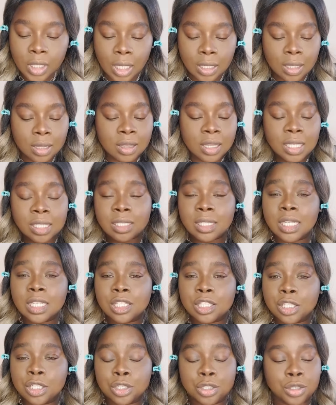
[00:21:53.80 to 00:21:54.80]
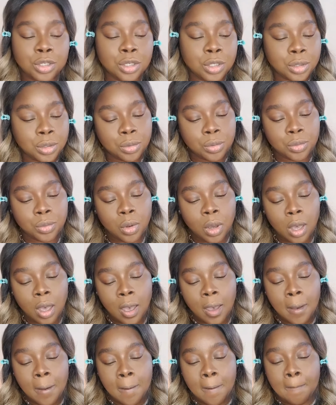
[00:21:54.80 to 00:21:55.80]
this is the new
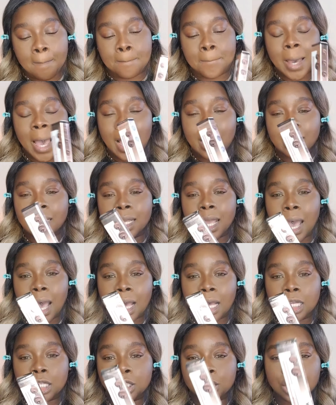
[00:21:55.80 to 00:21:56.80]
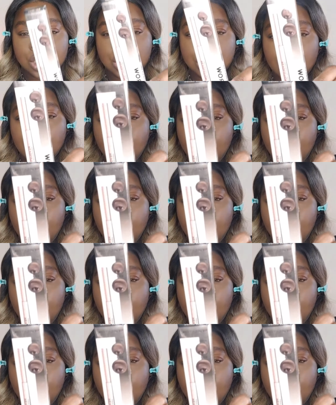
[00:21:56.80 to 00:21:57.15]
Balayage